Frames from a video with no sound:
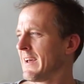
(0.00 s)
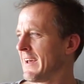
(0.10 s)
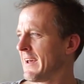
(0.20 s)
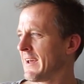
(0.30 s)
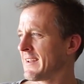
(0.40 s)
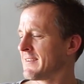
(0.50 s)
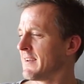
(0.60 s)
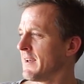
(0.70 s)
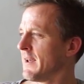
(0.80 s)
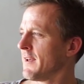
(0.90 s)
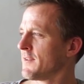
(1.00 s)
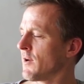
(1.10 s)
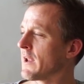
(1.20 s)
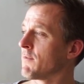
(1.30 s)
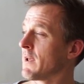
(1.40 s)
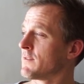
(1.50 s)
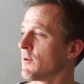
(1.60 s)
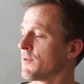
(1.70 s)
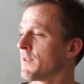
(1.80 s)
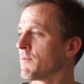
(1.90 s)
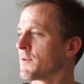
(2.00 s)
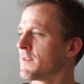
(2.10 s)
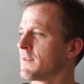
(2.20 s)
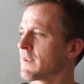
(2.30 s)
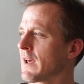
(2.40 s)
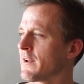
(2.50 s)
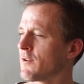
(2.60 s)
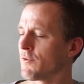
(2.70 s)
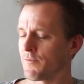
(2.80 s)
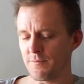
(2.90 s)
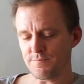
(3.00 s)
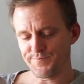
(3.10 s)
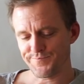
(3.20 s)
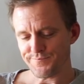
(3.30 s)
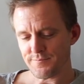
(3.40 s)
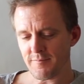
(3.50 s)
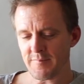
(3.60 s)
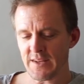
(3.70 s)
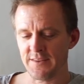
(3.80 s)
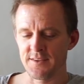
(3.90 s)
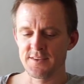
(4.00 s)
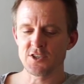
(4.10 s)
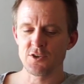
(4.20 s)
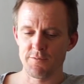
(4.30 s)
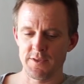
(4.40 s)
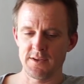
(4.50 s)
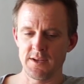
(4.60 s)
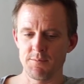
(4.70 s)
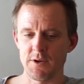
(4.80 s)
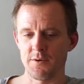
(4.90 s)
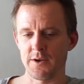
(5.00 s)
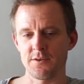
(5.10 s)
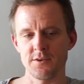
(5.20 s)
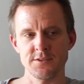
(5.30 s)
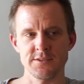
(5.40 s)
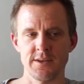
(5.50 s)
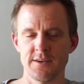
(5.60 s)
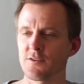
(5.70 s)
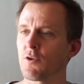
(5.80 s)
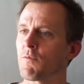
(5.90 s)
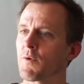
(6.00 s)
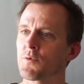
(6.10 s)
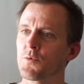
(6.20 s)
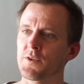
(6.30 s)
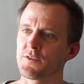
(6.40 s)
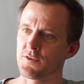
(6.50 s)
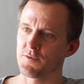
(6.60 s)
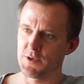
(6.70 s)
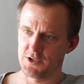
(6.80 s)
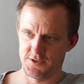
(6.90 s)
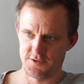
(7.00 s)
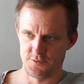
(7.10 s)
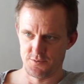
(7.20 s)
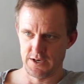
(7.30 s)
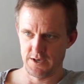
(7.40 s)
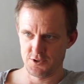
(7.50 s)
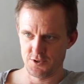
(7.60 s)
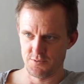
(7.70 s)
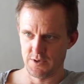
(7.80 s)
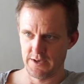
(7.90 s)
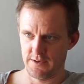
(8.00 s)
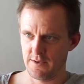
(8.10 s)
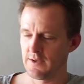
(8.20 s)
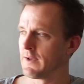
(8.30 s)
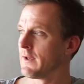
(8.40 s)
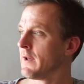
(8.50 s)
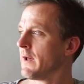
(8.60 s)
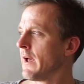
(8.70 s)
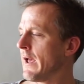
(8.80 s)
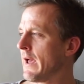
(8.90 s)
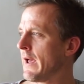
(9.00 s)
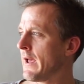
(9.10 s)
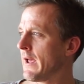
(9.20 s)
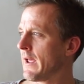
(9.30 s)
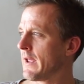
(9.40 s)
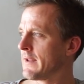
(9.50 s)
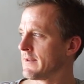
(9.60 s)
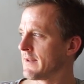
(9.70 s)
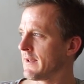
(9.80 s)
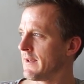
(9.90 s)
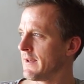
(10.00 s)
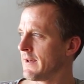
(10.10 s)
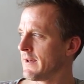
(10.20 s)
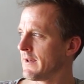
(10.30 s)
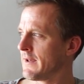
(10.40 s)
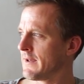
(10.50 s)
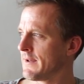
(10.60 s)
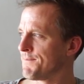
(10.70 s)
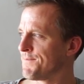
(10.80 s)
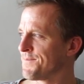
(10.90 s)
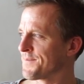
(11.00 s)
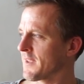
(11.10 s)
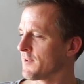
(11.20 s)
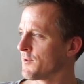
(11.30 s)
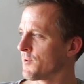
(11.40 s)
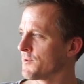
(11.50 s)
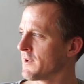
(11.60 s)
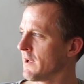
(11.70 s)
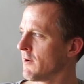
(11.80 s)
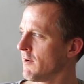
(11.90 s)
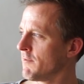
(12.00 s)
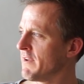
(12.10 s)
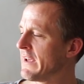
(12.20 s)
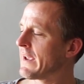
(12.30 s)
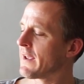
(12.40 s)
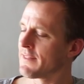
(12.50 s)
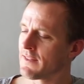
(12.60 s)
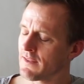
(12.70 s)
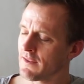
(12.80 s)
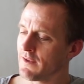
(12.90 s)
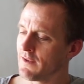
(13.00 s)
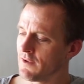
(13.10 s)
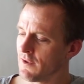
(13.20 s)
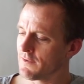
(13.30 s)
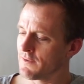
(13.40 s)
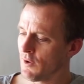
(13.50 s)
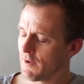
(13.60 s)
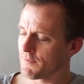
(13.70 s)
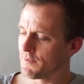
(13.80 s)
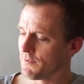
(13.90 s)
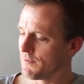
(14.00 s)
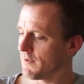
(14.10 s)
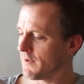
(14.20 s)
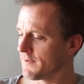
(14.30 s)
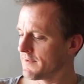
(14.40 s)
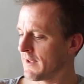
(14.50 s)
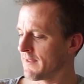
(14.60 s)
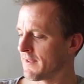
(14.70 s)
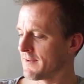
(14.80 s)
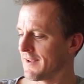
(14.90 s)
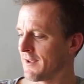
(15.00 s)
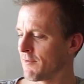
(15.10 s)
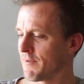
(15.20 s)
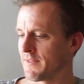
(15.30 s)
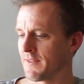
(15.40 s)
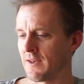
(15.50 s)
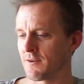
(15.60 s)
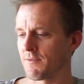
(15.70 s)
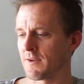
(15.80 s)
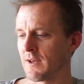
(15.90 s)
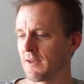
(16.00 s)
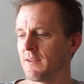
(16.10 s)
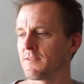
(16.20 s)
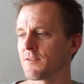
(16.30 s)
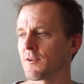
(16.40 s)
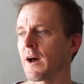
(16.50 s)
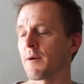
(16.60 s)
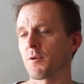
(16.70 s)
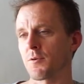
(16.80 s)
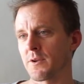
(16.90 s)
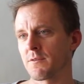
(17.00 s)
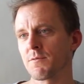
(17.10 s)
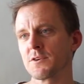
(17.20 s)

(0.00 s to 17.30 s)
and so anyway so there was this kind of decision of the team directors that no one who is suspicious should ride, should and um, so Tinkoff and you have to say that Tinkoff at the end of the day he's not a hypocrite